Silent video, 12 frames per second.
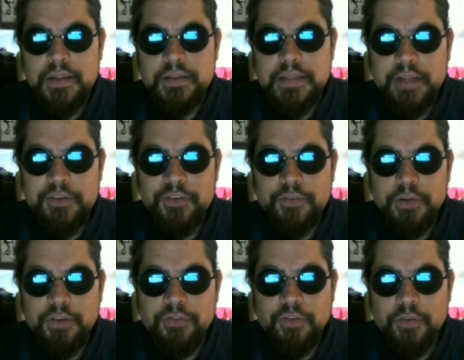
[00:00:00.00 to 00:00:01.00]
Now, this
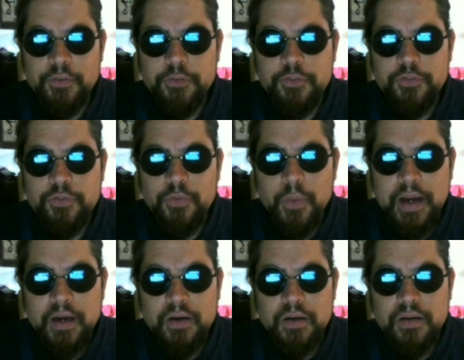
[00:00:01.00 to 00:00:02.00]
original
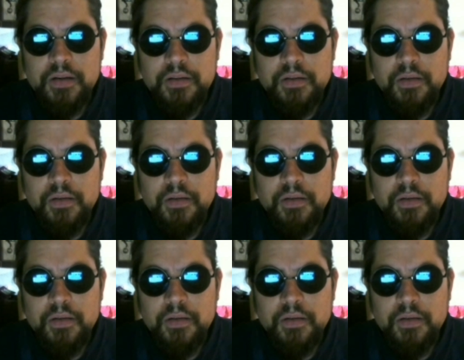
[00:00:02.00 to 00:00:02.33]
square,